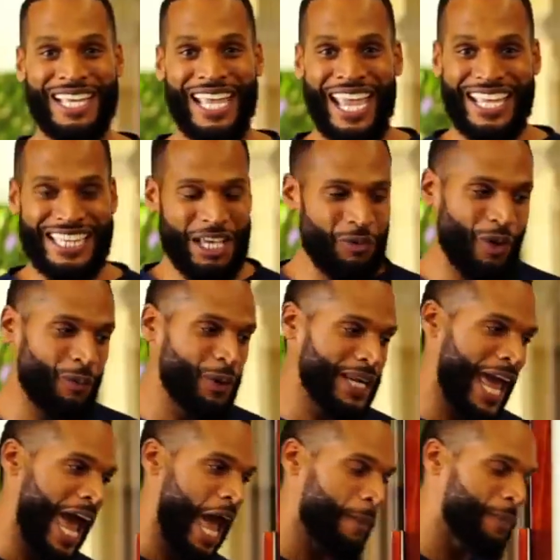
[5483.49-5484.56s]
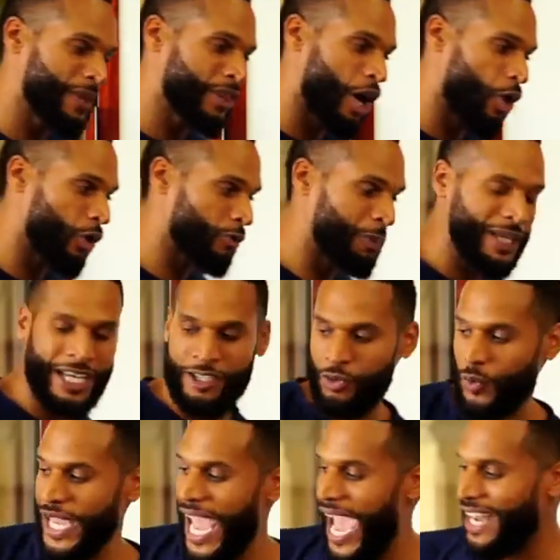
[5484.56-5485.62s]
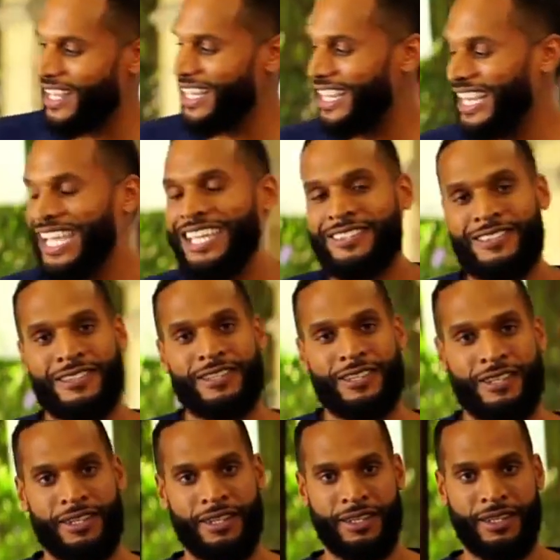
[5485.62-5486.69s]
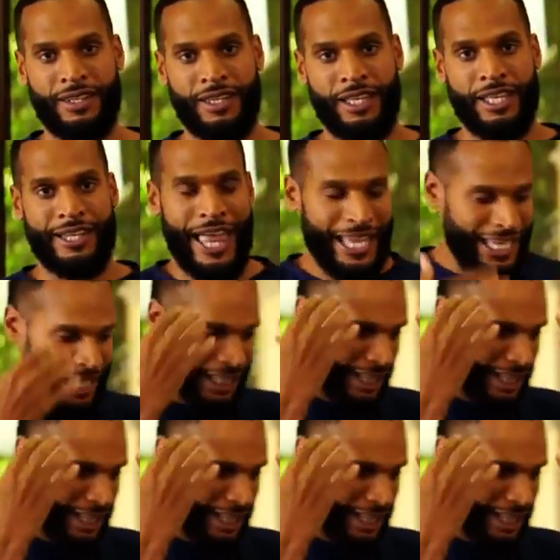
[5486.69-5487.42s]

And then what would happen, though, is because we had a list. Like, it